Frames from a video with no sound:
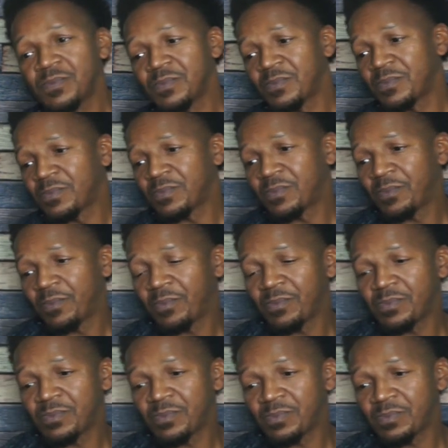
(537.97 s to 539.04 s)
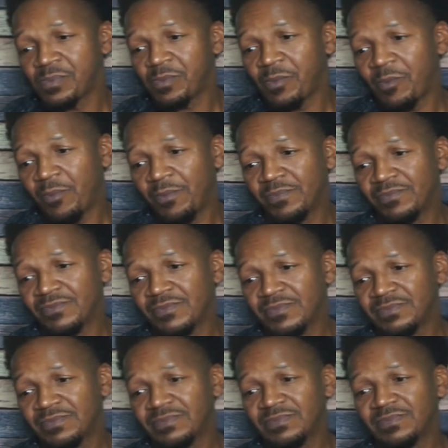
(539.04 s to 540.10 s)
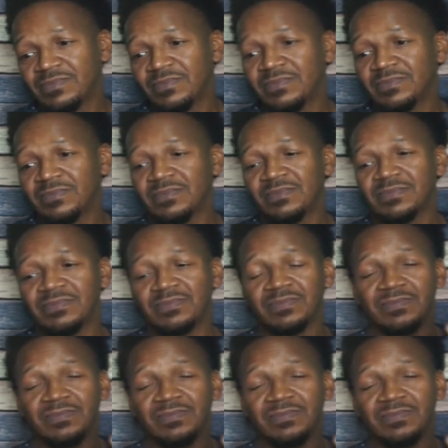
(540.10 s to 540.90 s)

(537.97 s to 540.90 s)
No words are spoken by the person on screen.